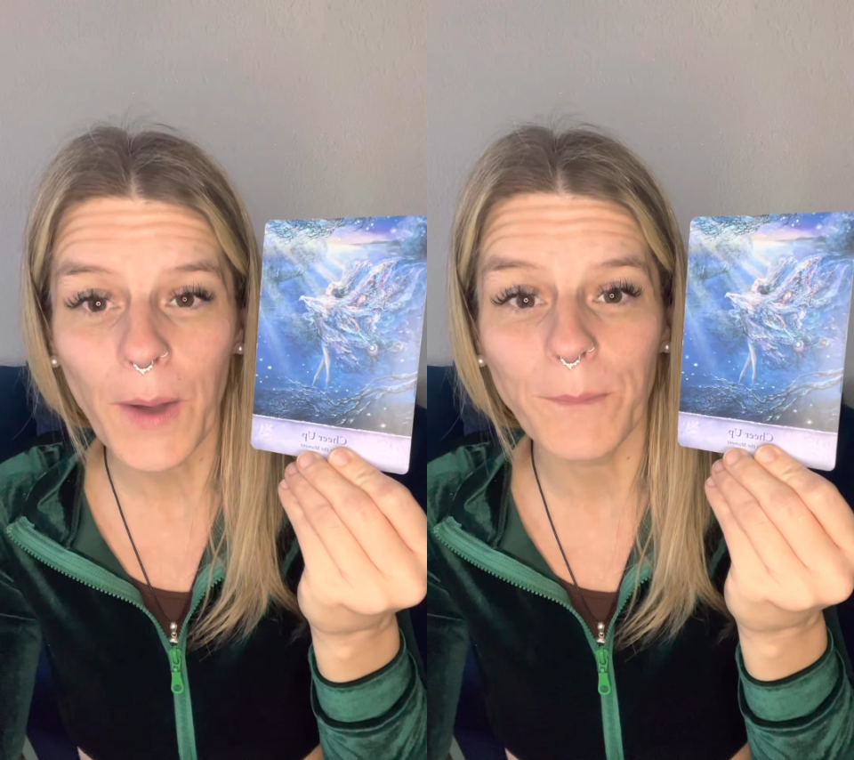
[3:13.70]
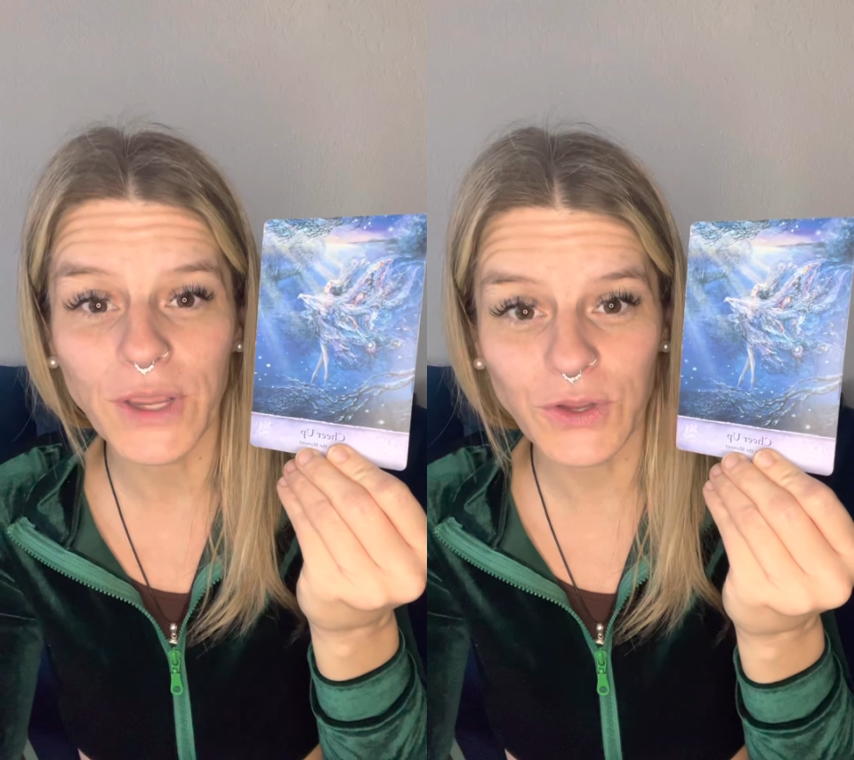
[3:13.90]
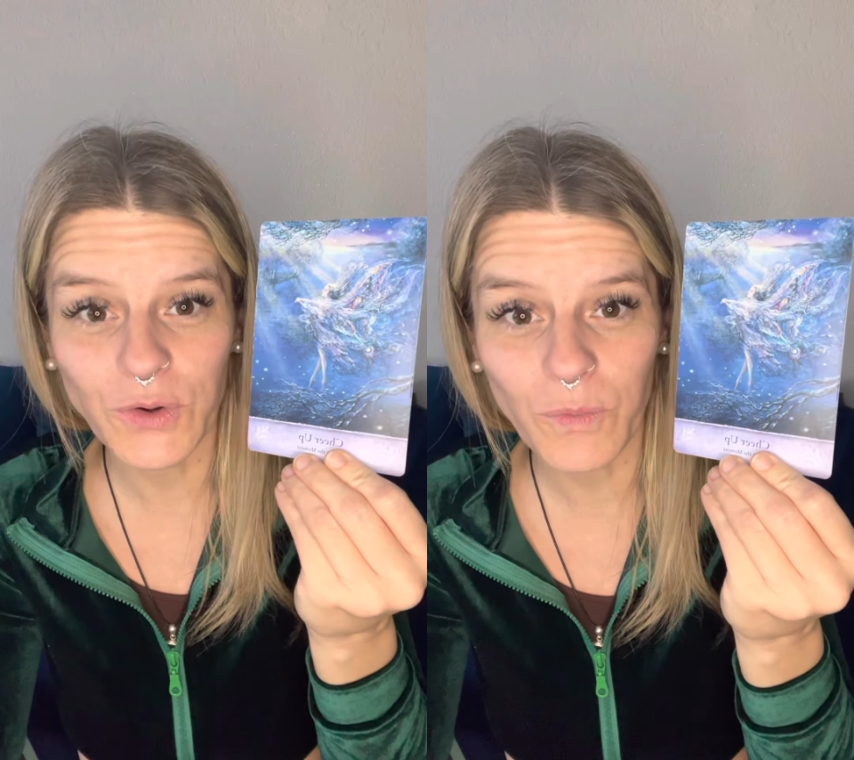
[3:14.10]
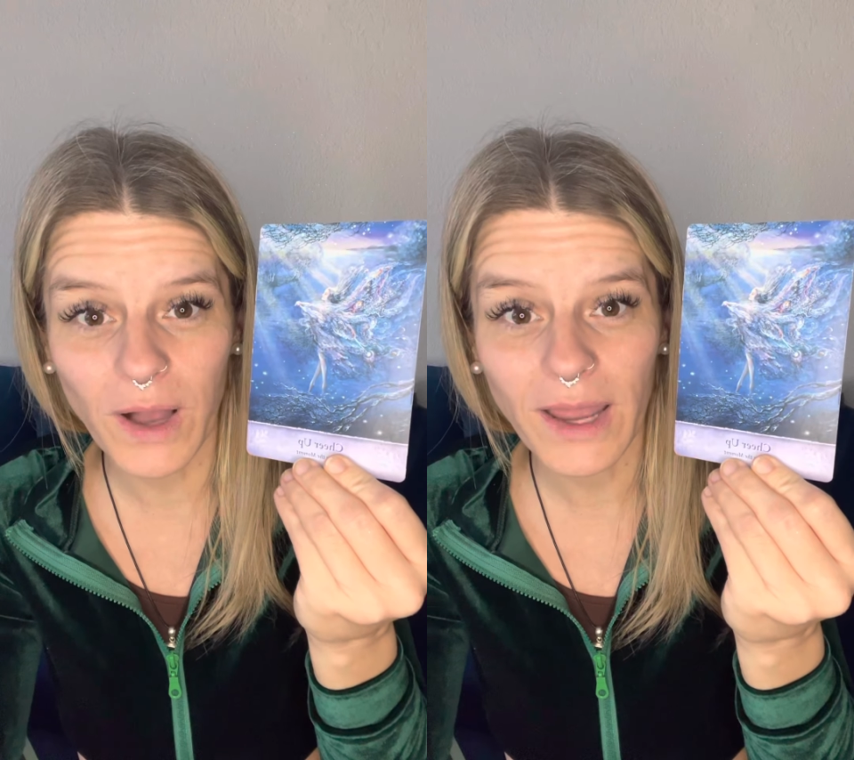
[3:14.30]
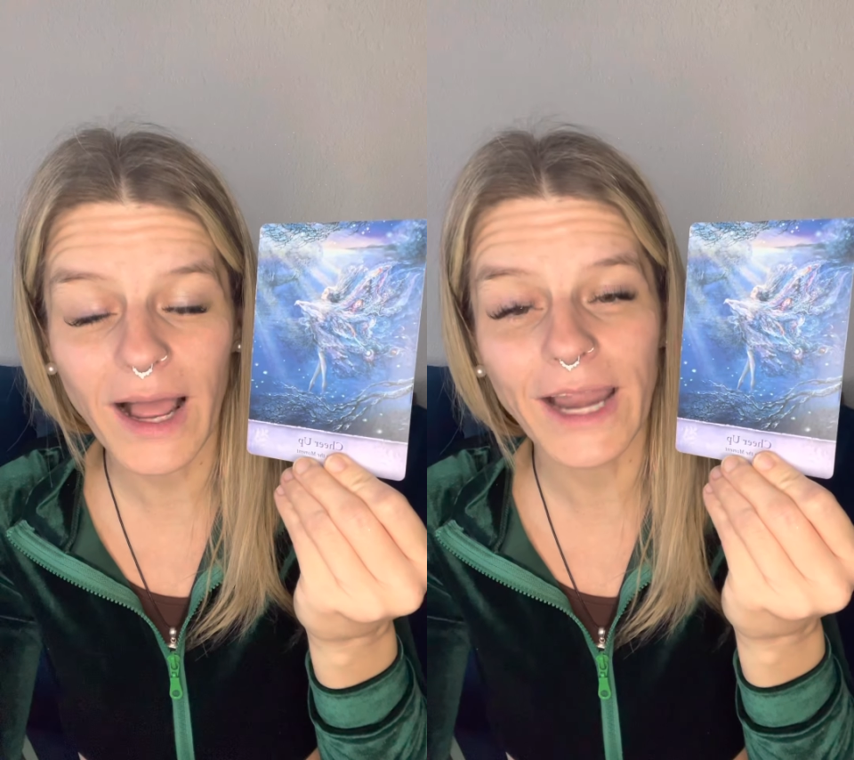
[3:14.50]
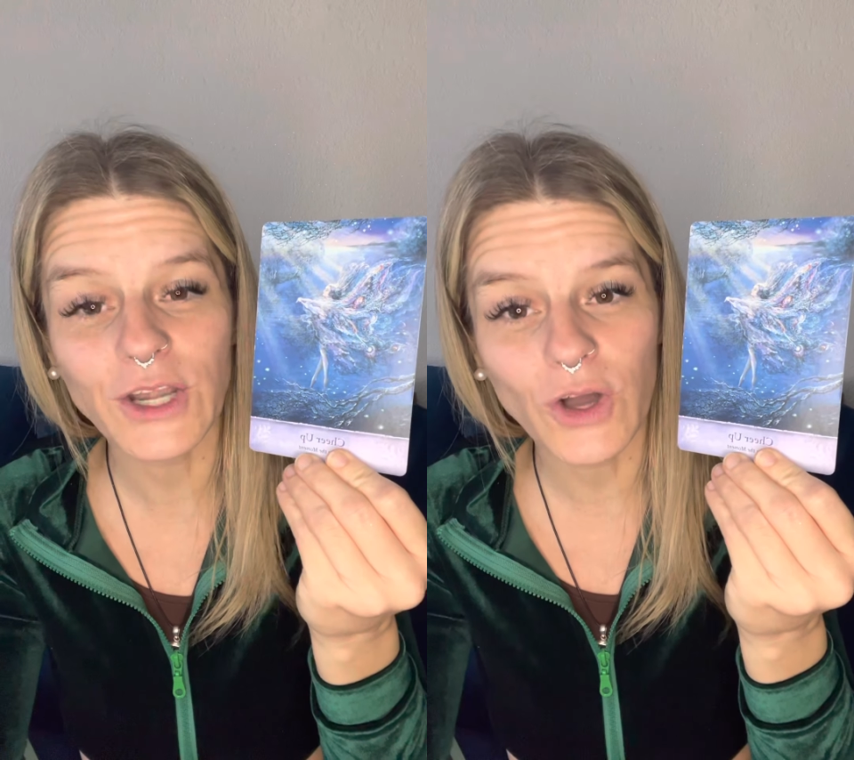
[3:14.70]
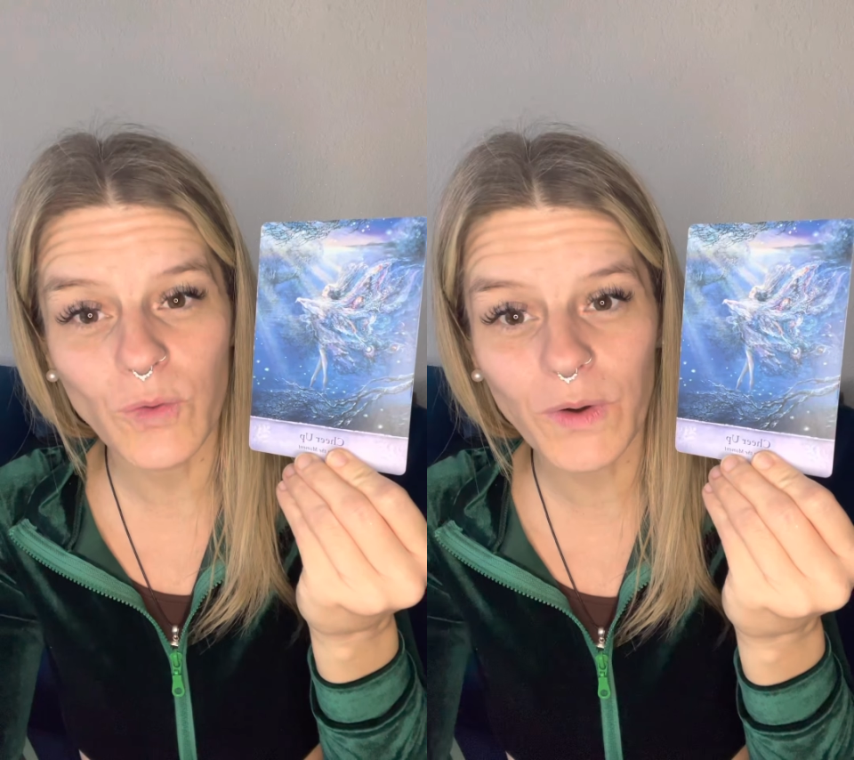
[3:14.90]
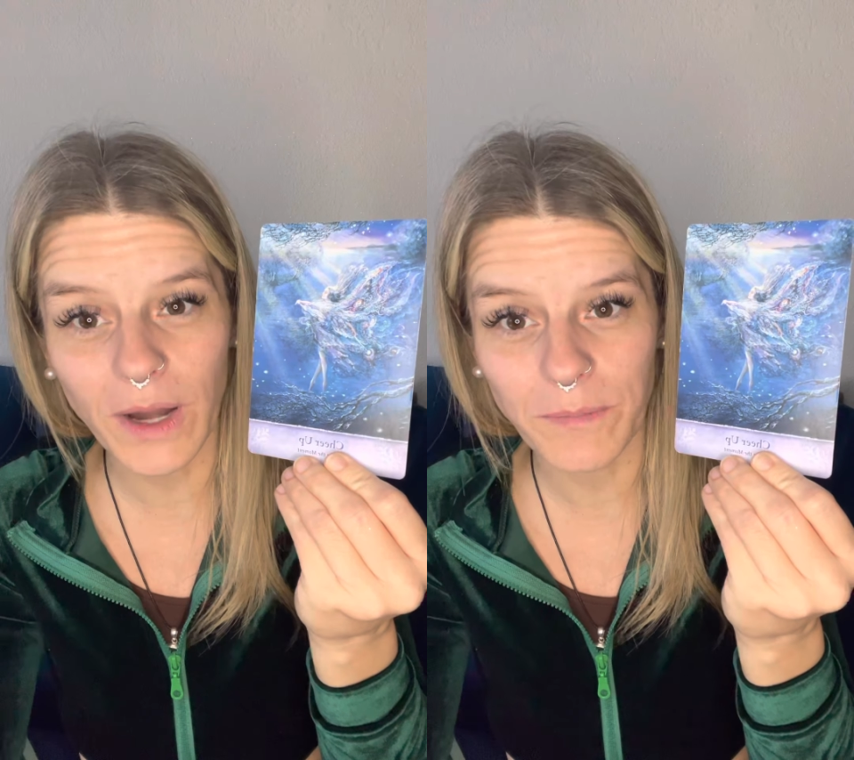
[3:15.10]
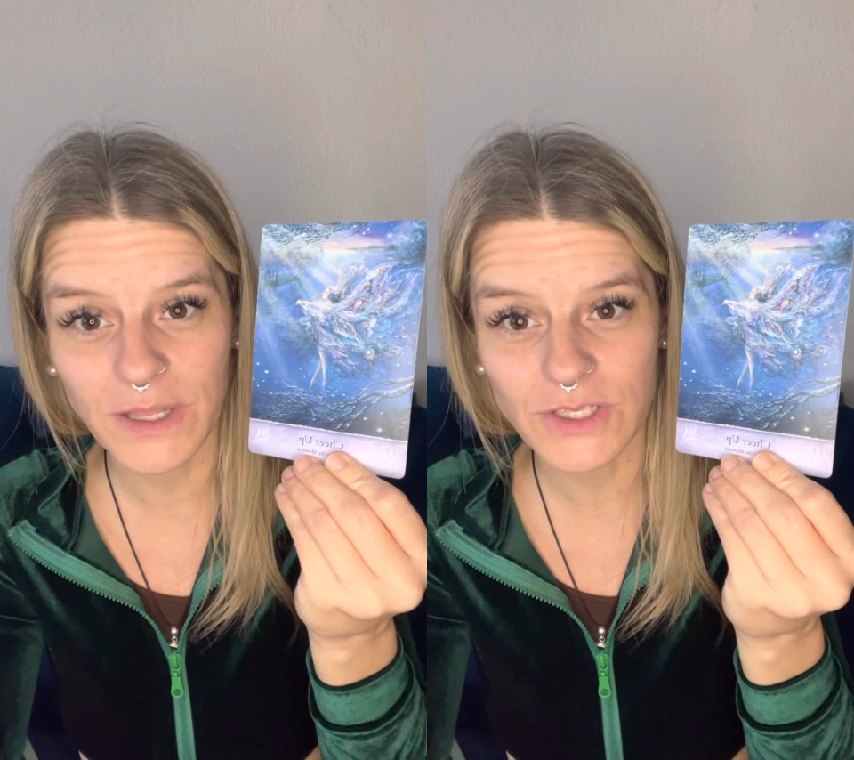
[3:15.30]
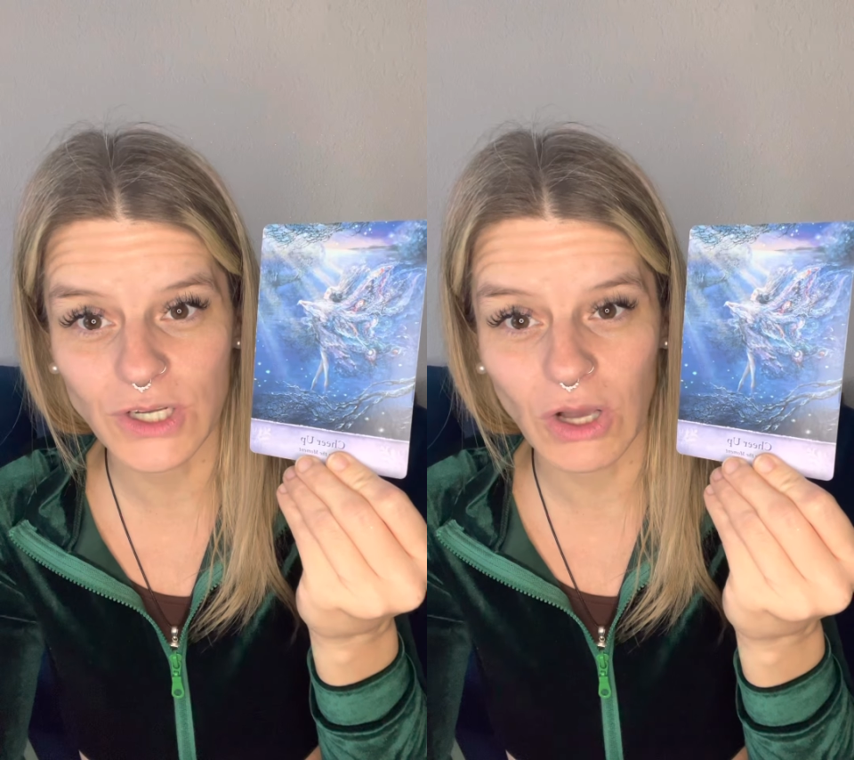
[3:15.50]
but you know what? I know where I'm
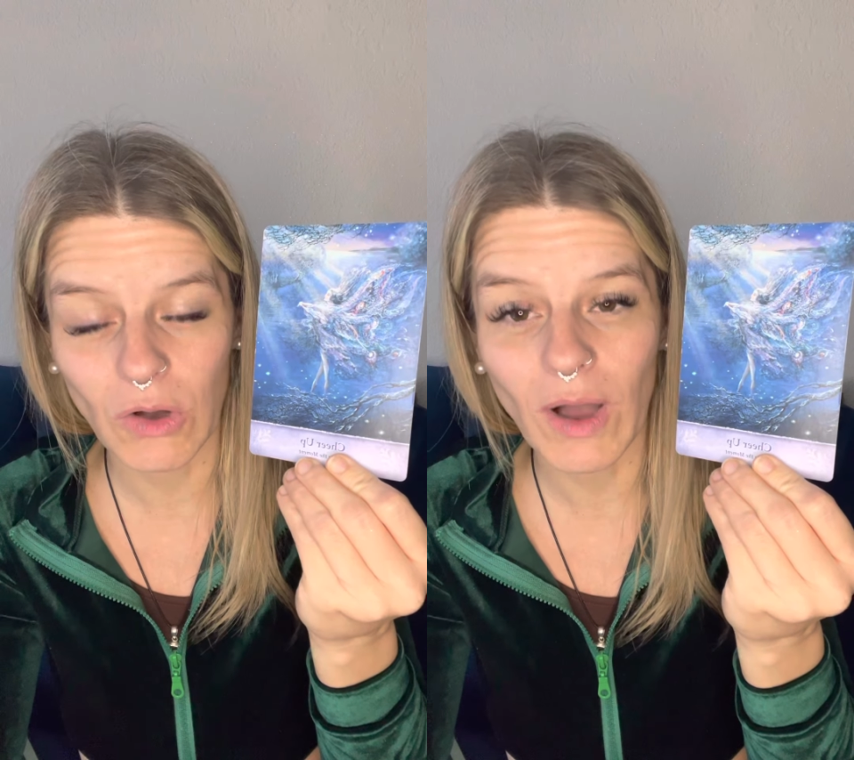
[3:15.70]
meant to go.